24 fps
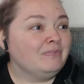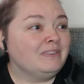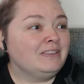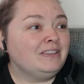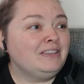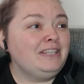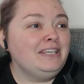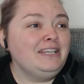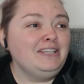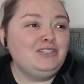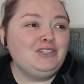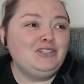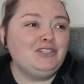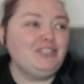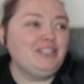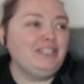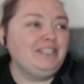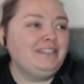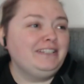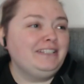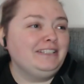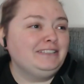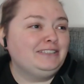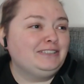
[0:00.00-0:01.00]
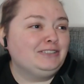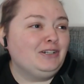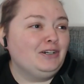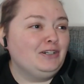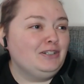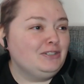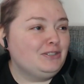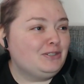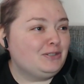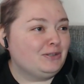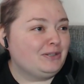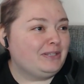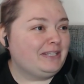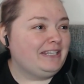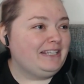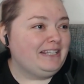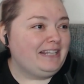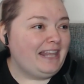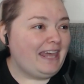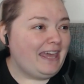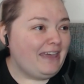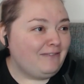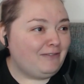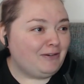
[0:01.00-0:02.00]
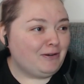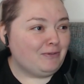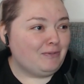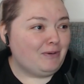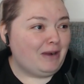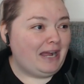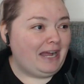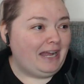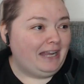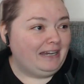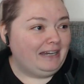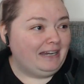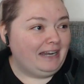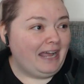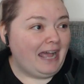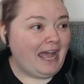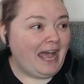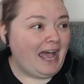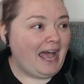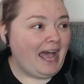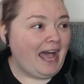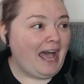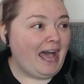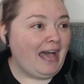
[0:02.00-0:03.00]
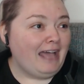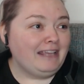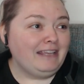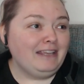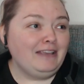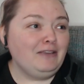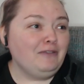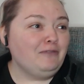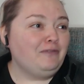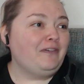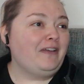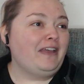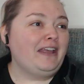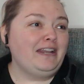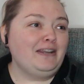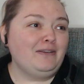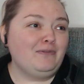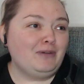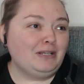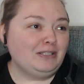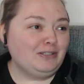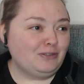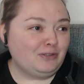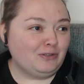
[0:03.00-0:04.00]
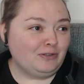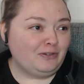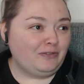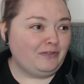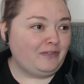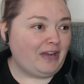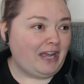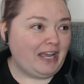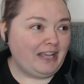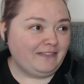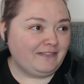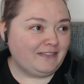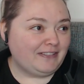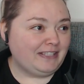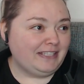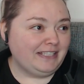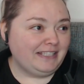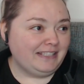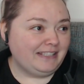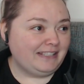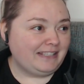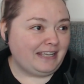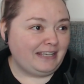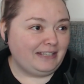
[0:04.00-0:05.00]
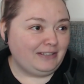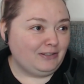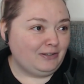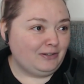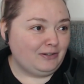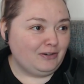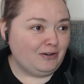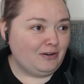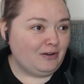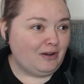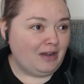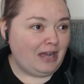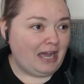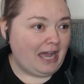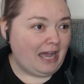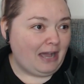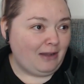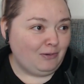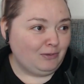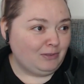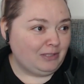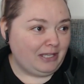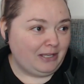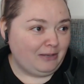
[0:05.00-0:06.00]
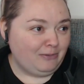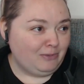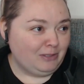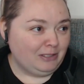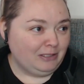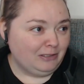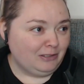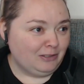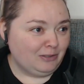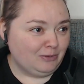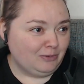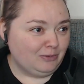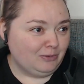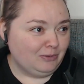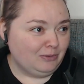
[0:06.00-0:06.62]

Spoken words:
This shit is going to kill everyone. If anyone survives this, I don't know how they will do.